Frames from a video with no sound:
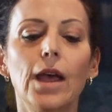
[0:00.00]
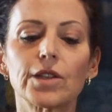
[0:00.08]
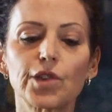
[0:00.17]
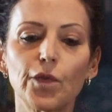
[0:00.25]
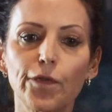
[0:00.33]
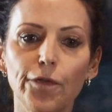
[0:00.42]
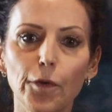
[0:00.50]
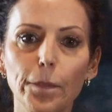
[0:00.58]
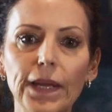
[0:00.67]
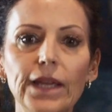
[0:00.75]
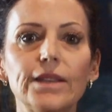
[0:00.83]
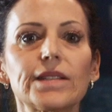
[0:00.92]
So for
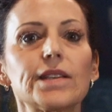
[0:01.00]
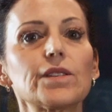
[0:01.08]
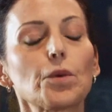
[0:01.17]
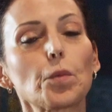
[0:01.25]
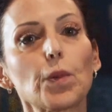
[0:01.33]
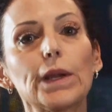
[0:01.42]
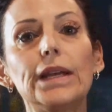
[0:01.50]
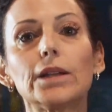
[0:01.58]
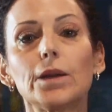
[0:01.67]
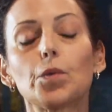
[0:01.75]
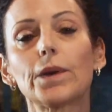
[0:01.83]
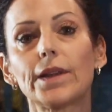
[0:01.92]
me, this is a
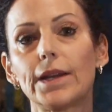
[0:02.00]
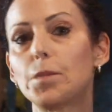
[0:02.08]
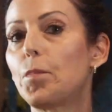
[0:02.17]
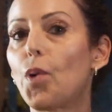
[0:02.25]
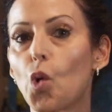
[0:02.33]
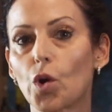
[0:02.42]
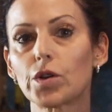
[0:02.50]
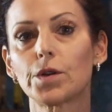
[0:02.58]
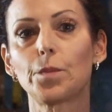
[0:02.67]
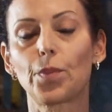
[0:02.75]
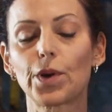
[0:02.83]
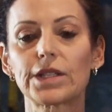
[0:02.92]
really, really
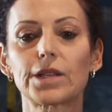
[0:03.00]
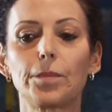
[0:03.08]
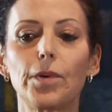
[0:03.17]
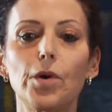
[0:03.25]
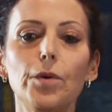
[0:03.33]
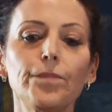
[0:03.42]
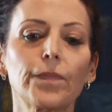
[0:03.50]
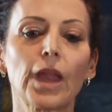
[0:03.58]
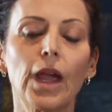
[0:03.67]
important principle.